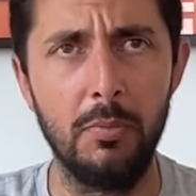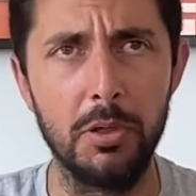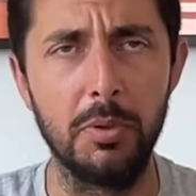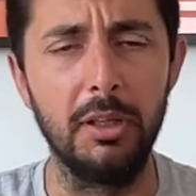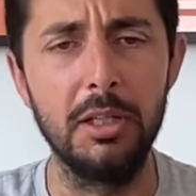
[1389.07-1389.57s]

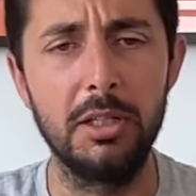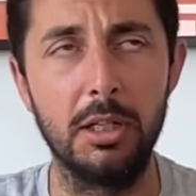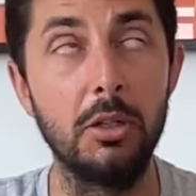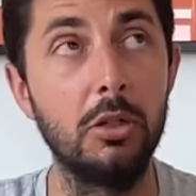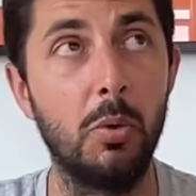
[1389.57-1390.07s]
was released
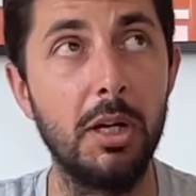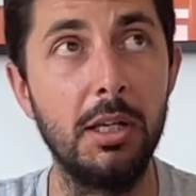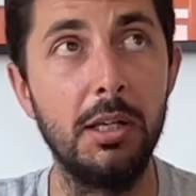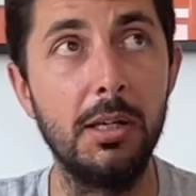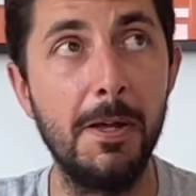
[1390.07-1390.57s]
in
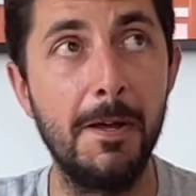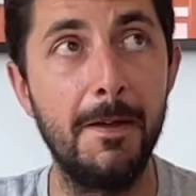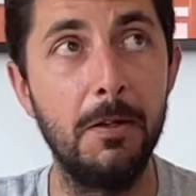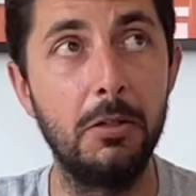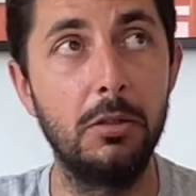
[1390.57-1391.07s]
20,
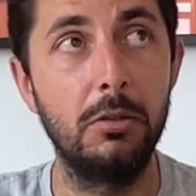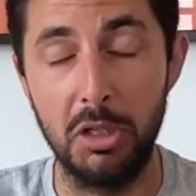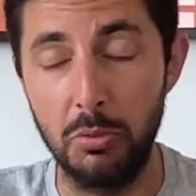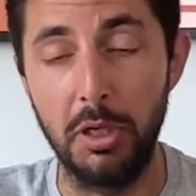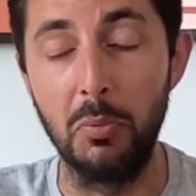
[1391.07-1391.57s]
uh,
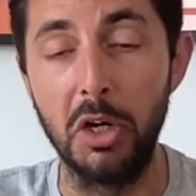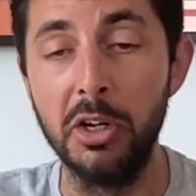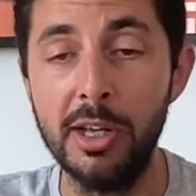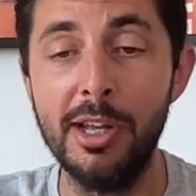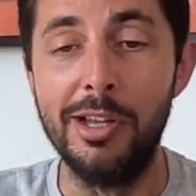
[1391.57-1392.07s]
2021.